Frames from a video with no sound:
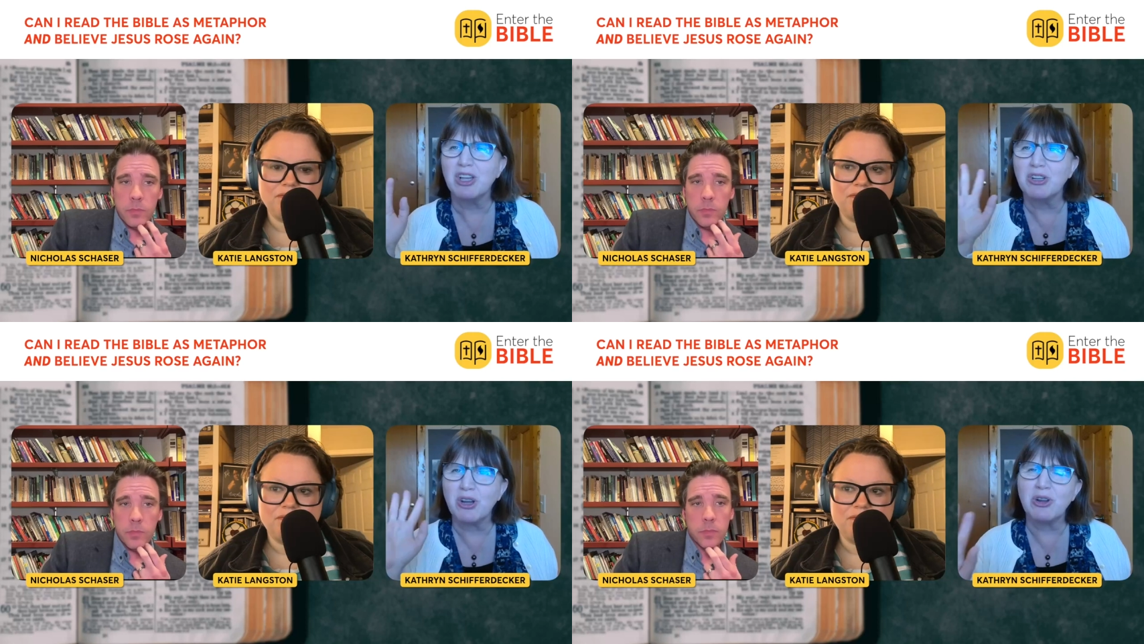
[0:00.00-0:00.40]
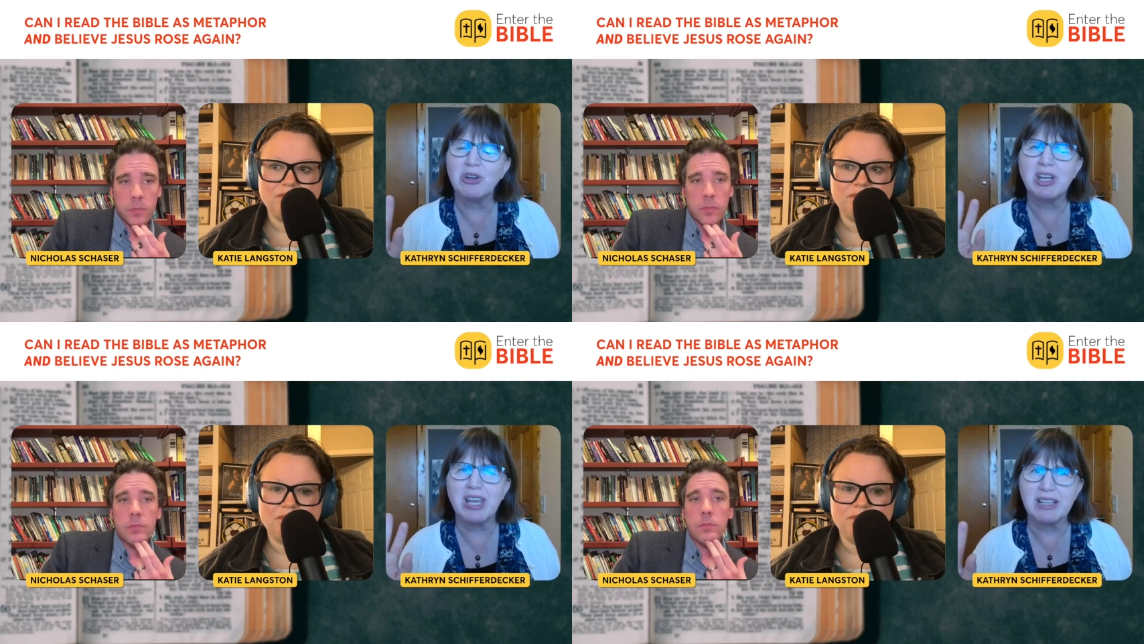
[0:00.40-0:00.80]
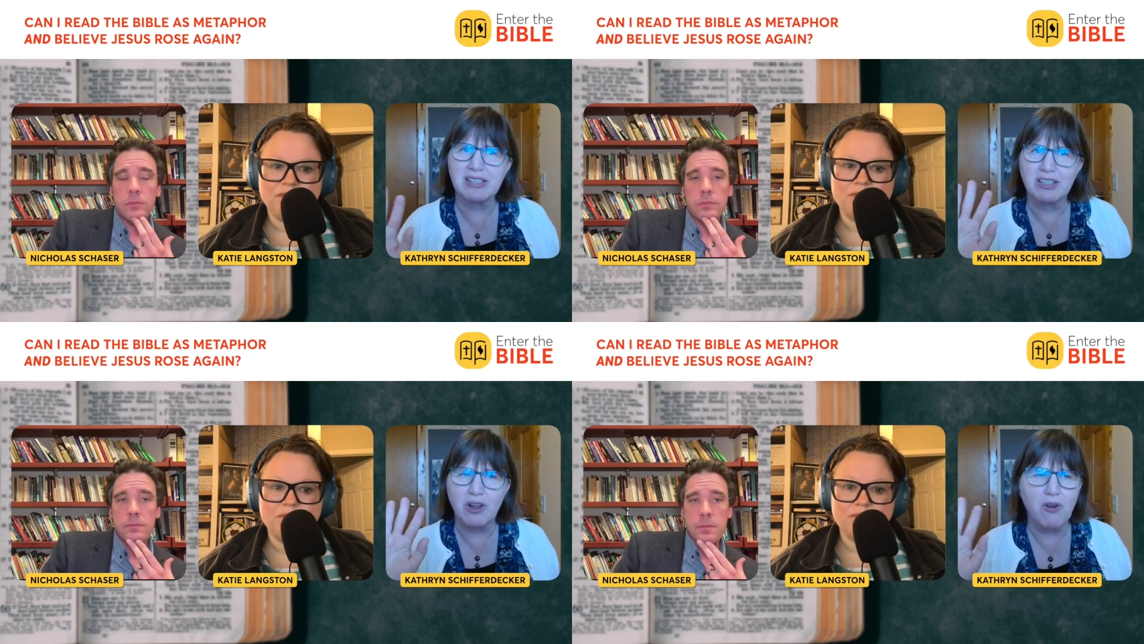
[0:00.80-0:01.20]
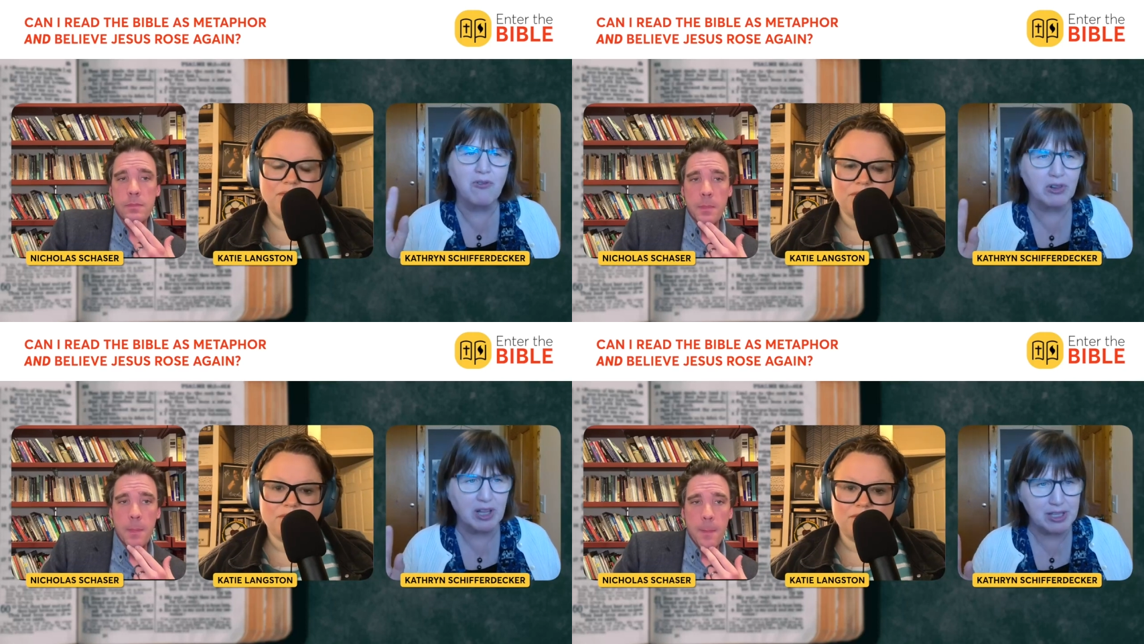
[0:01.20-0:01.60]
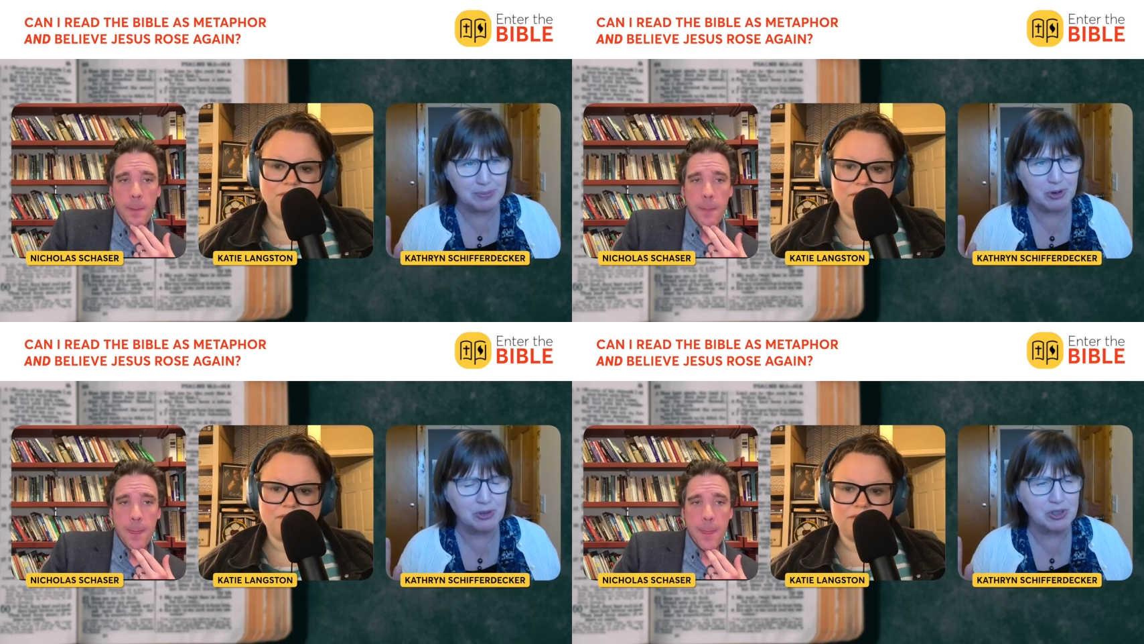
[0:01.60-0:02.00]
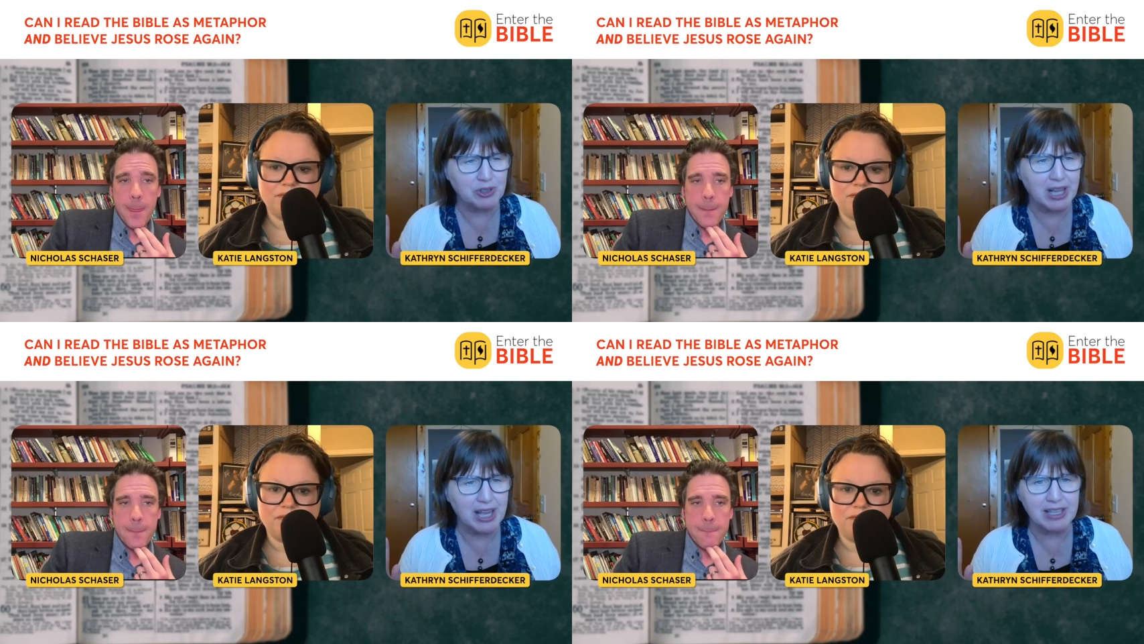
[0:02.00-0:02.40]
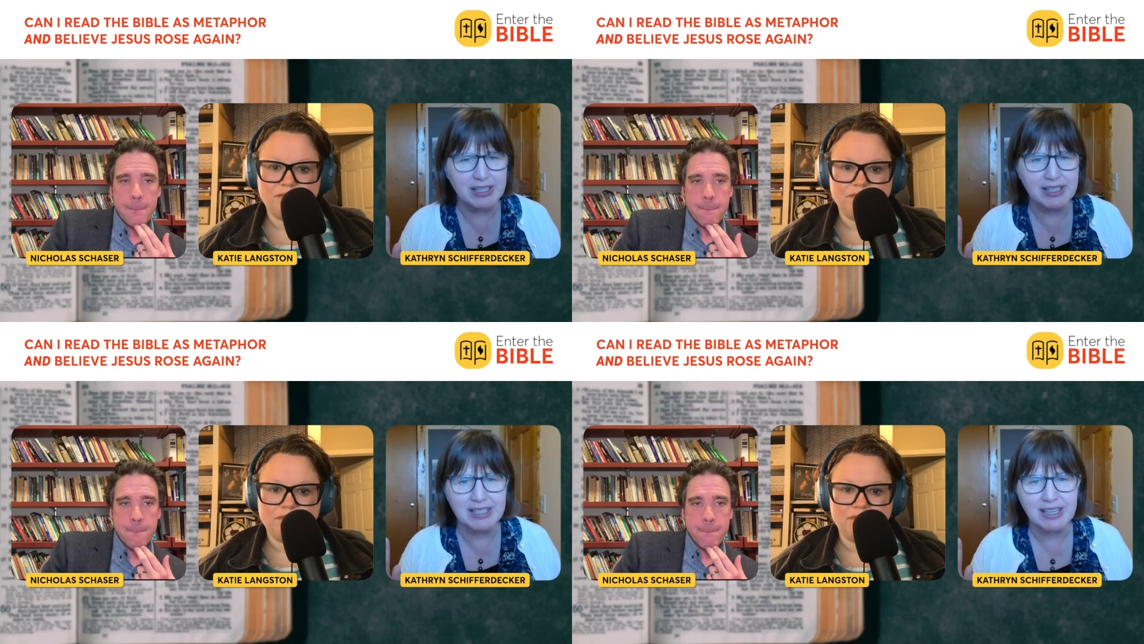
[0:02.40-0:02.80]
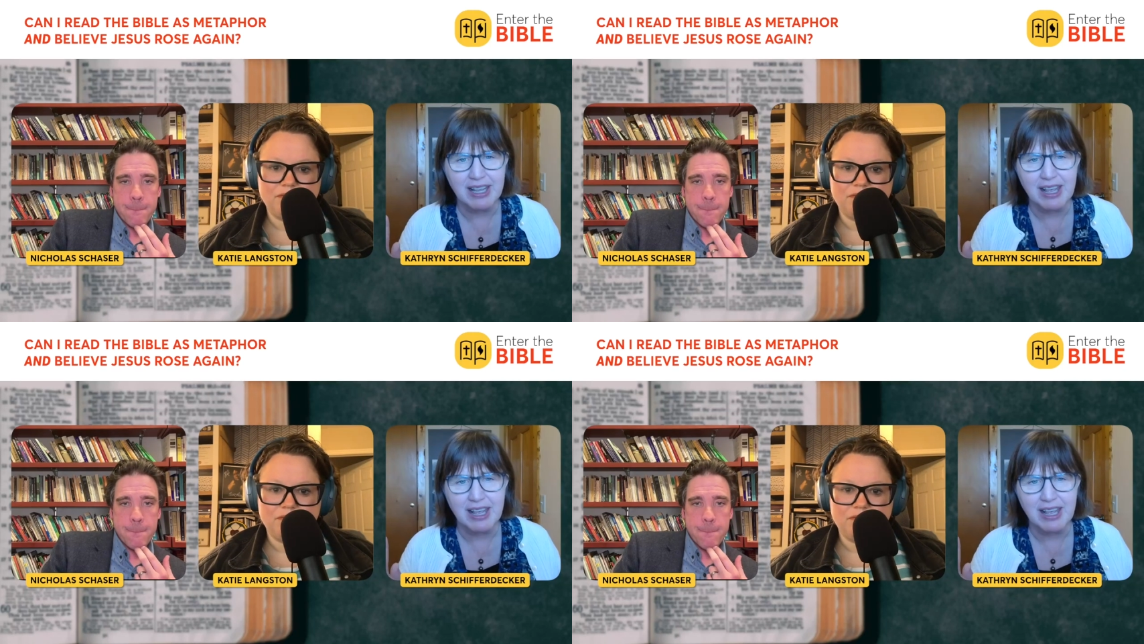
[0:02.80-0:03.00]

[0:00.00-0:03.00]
Speaker 1: guard against an overly spiritualized